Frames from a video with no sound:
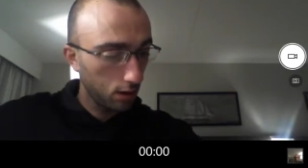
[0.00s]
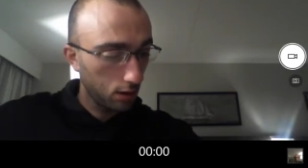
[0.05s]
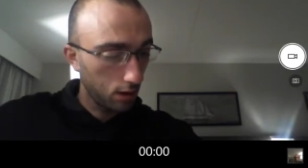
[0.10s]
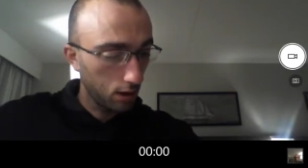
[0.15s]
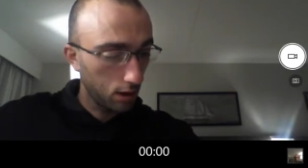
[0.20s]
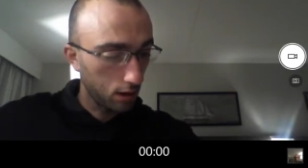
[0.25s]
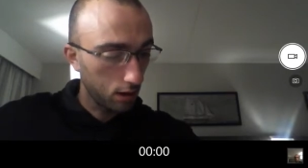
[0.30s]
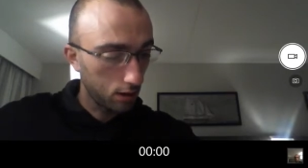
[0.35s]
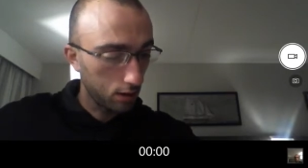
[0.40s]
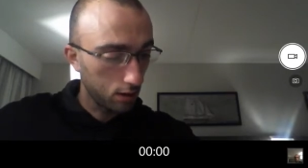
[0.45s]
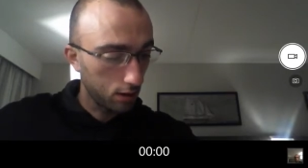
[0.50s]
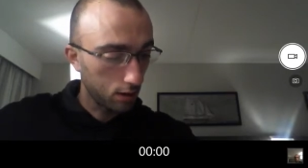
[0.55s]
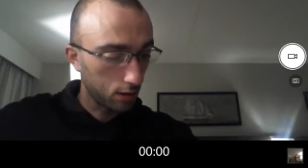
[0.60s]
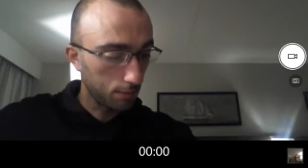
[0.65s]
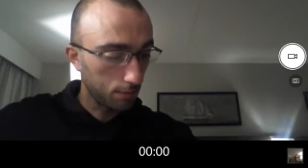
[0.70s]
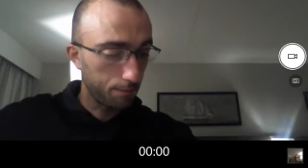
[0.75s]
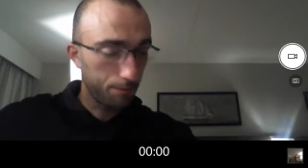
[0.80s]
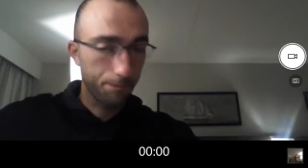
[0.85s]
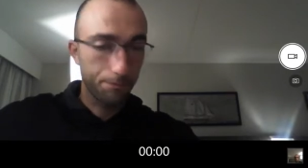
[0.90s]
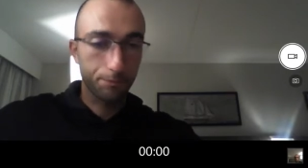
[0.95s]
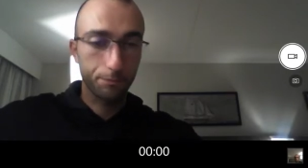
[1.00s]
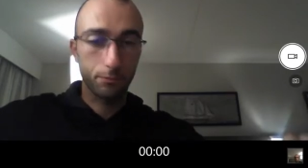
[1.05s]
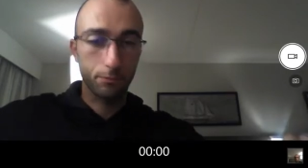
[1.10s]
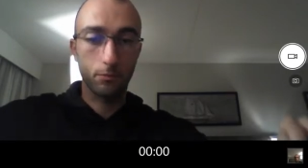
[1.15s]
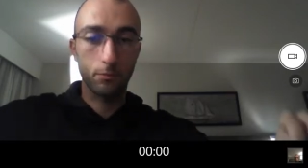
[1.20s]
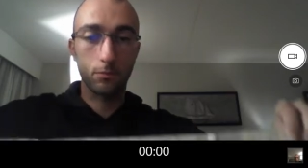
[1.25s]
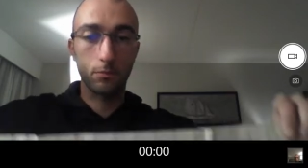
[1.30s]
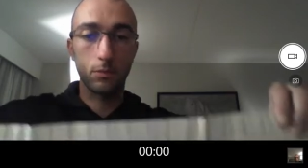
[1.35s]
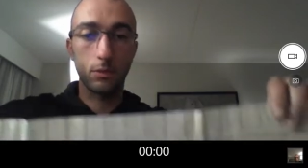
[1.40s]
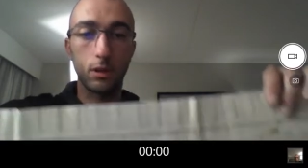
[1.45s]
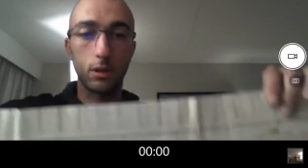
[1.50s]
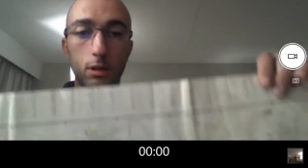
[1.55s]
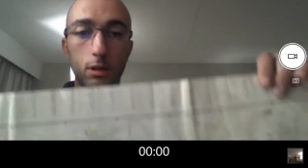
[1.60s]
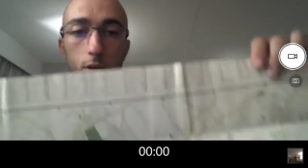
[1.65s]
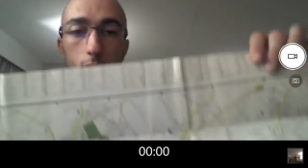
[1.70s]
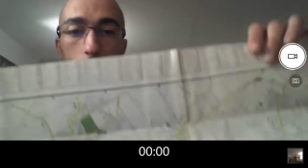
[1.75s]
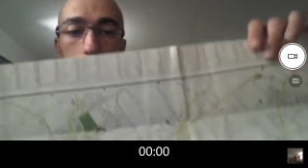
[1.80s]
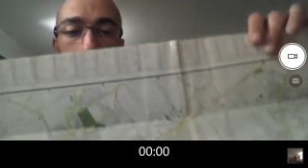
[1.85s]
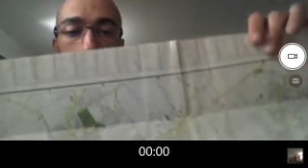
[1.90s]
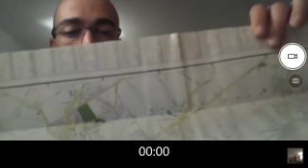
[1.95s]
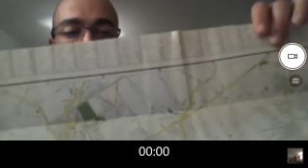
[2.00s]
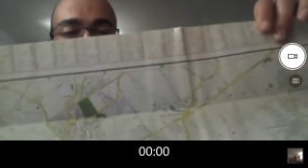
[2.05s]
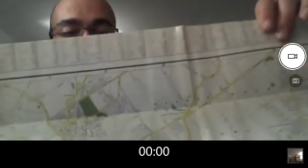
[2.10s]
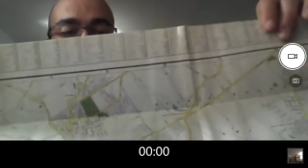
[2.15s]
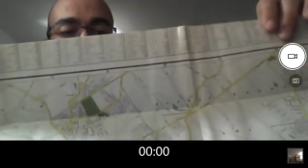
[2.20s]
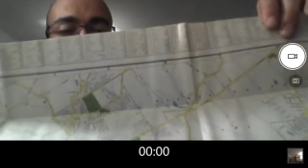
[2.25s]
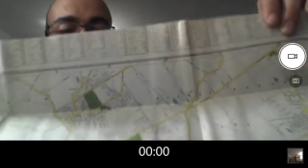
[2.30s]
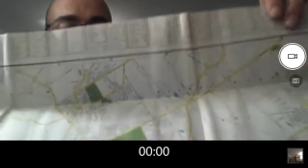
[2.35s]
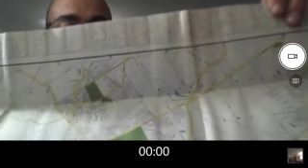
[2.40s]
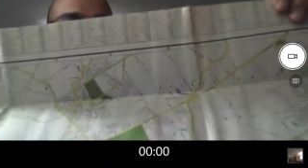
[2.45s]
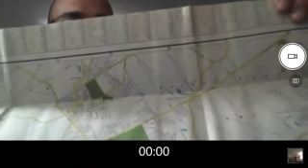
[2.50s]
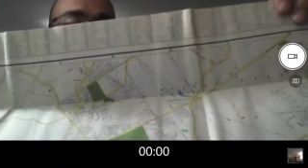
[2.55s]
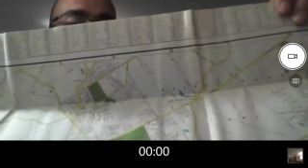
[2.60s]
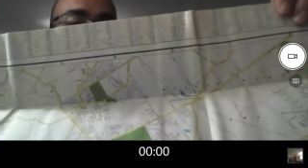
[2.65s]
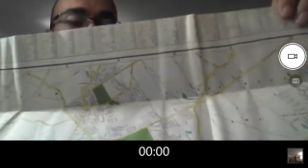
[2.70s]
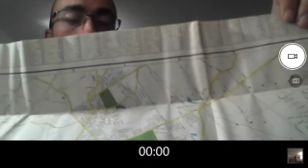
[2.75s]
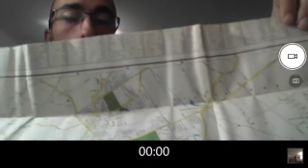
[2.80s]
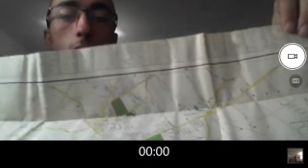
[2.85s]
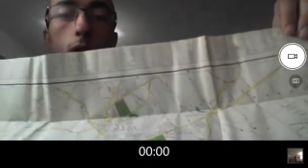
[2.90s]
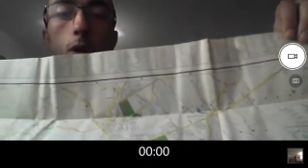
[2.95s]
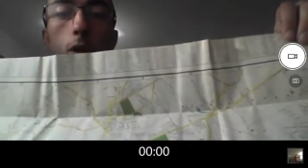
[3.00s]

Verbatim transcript: And uh, you can see where there's all this like,